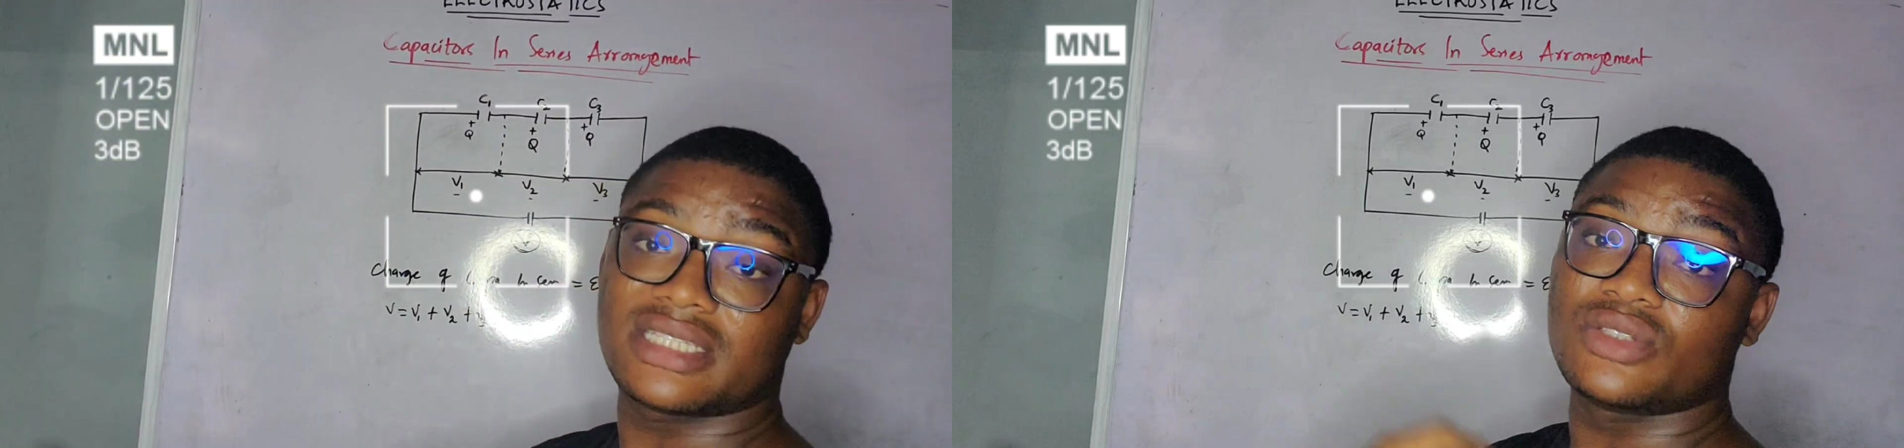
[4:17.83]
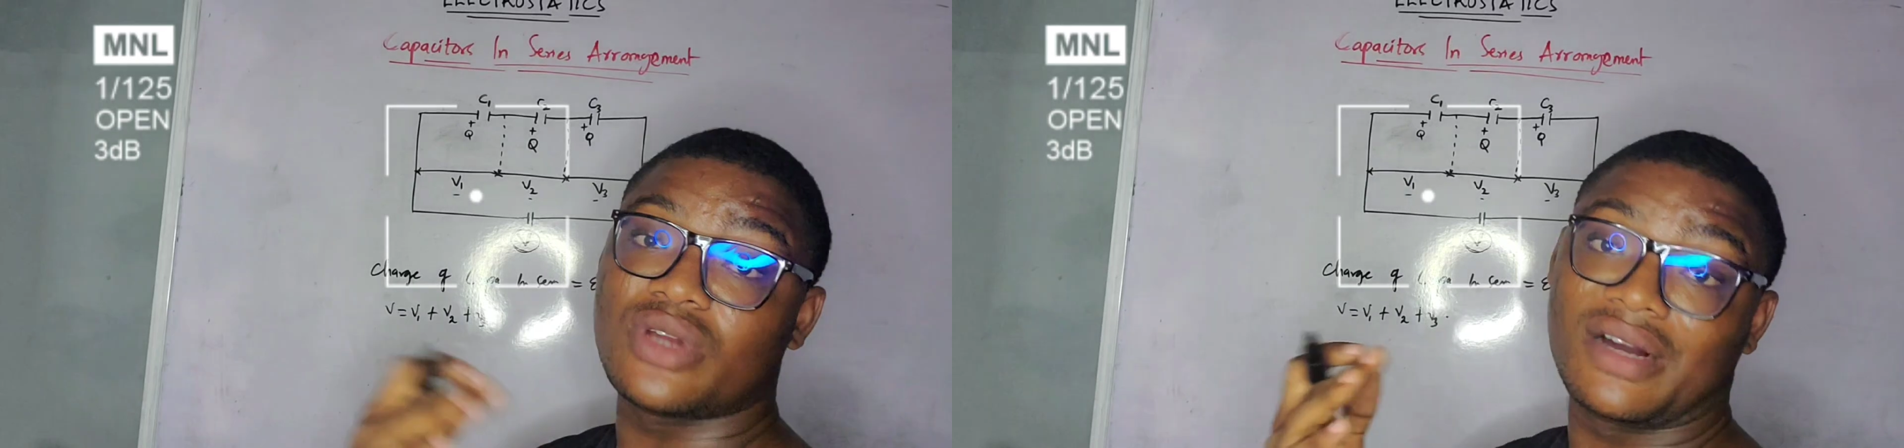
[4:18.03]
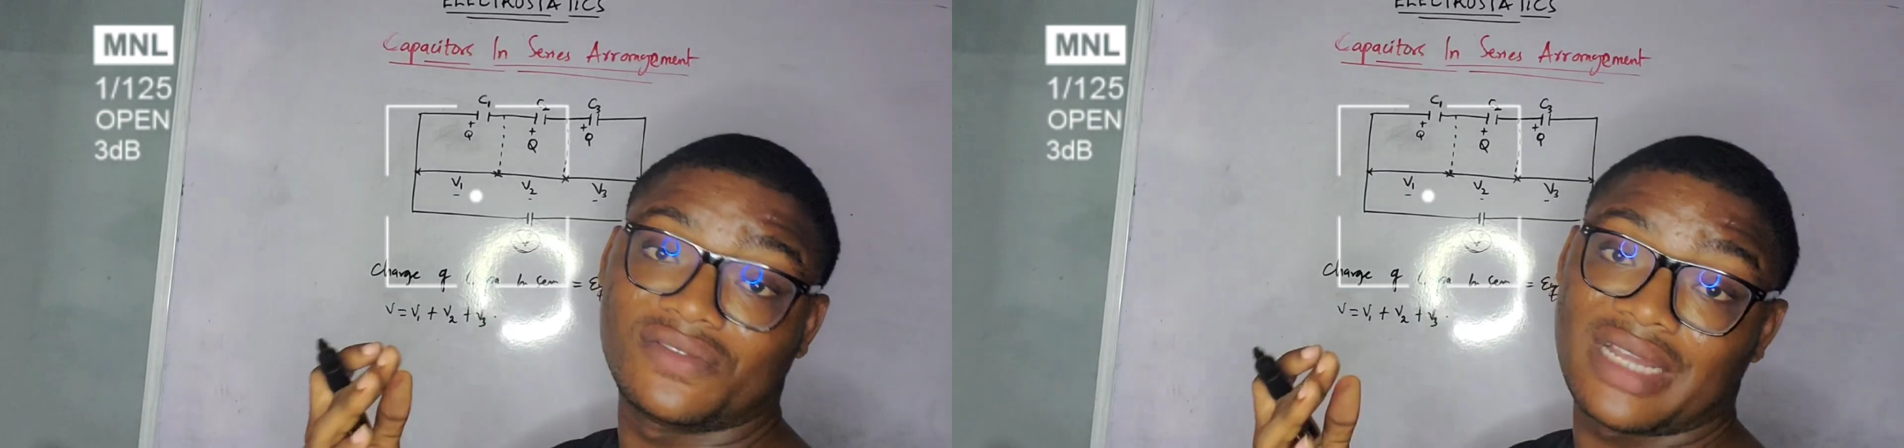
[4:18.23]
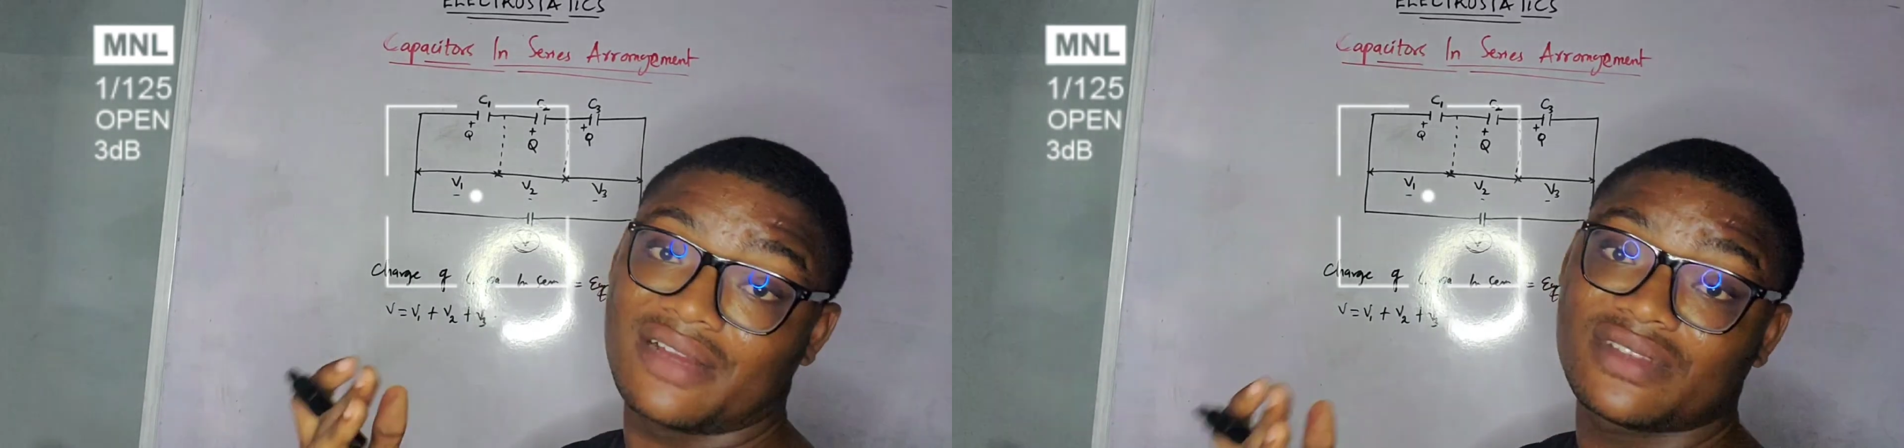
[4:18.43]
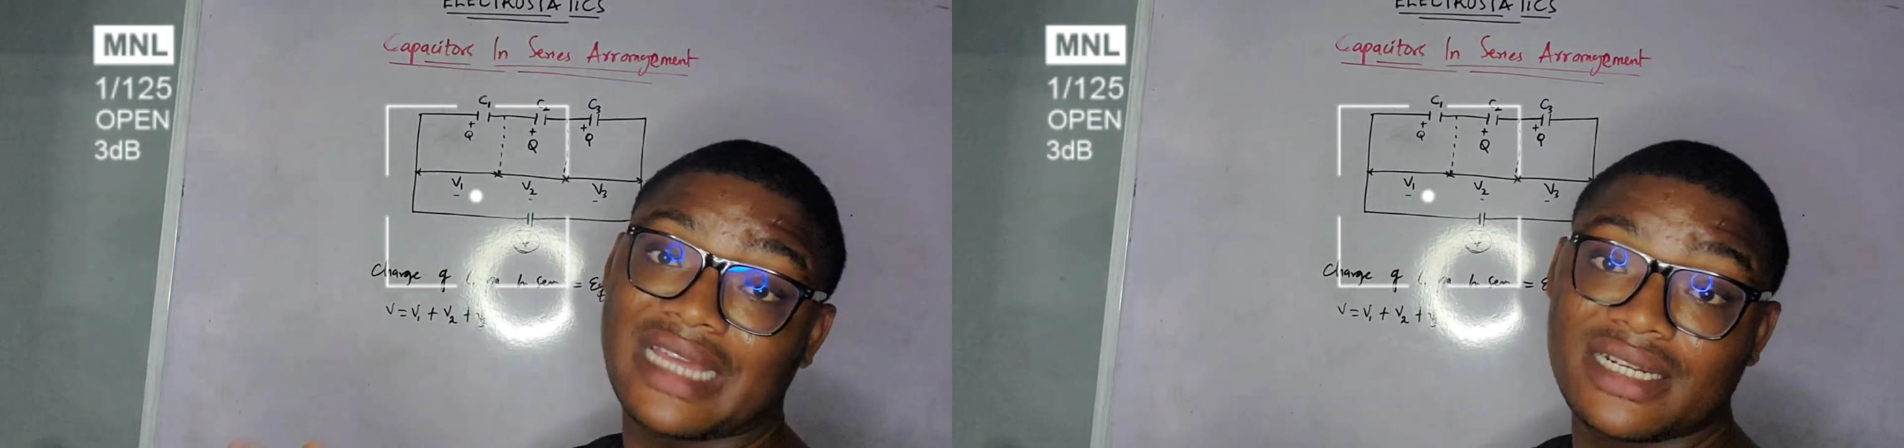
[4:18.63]
Let's say you have
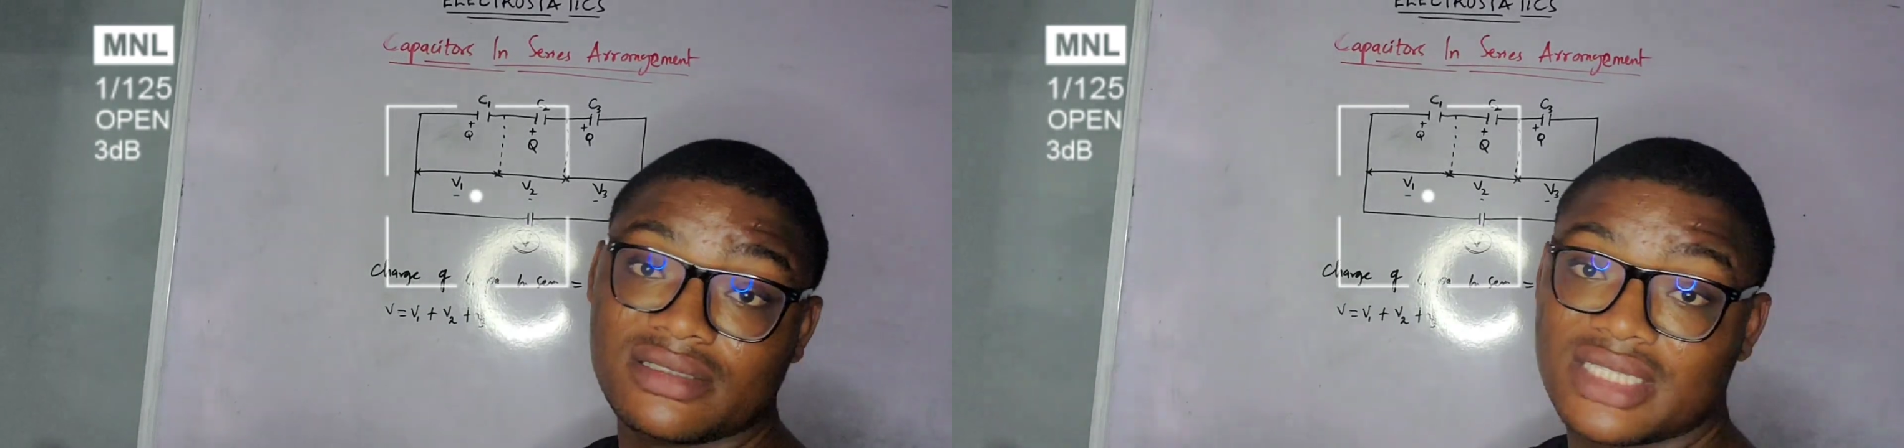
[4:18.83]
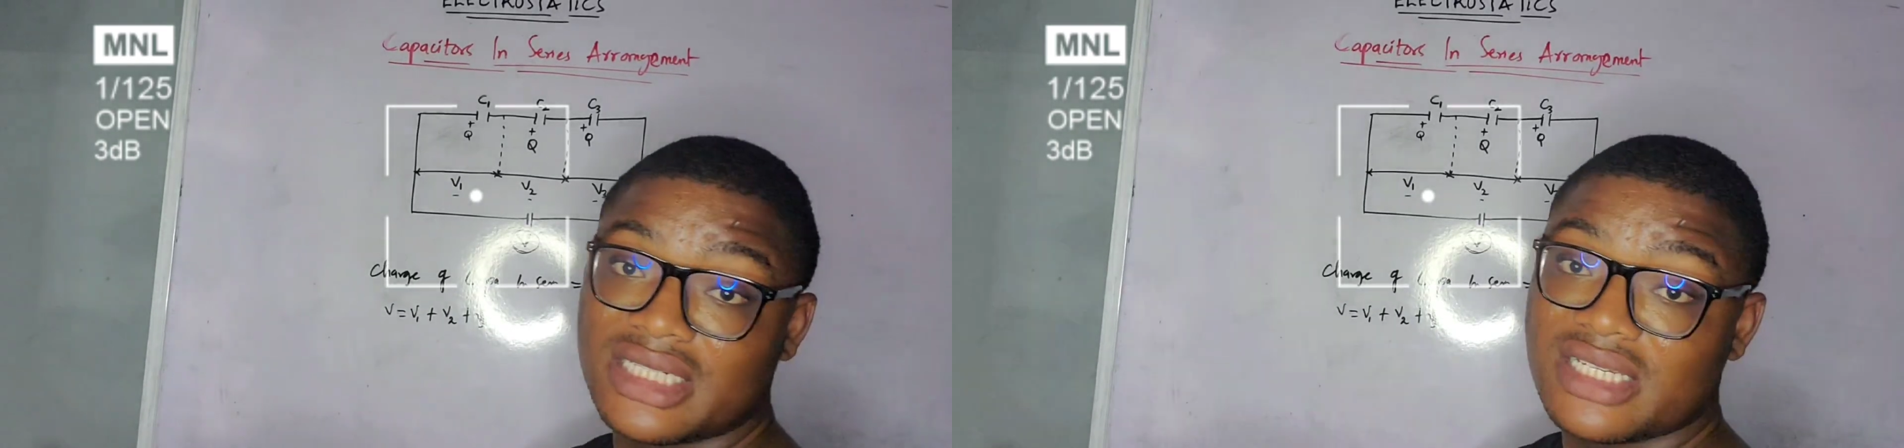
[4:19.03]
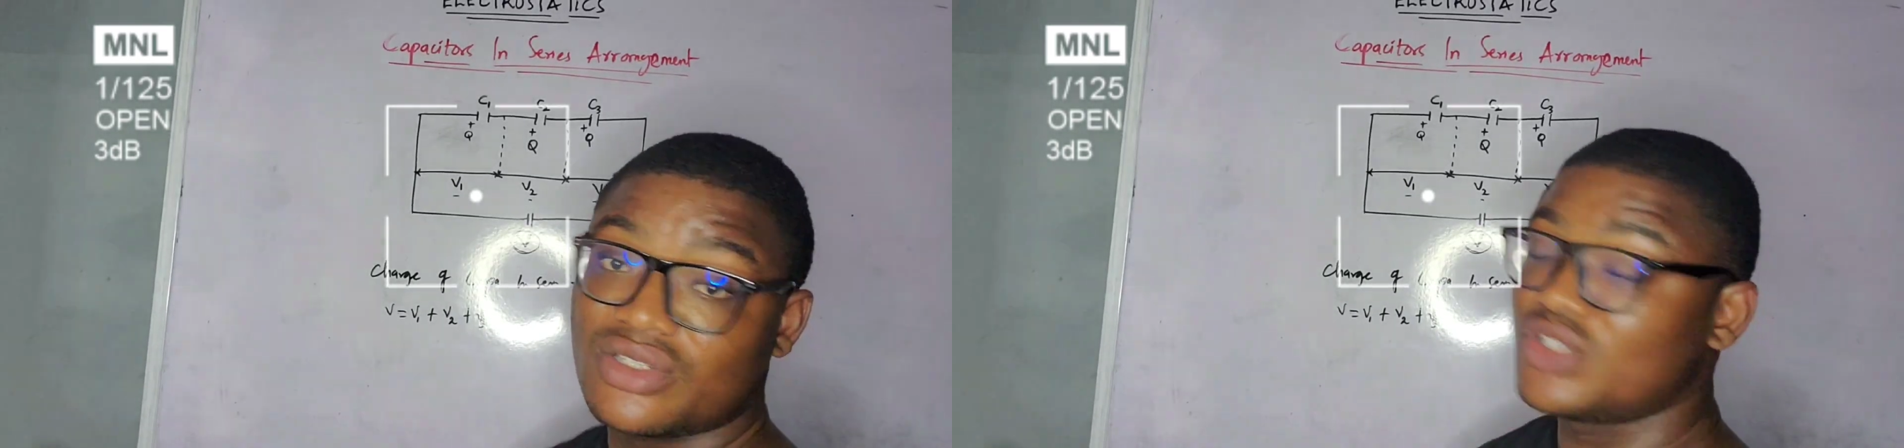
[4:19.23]
like 10 series,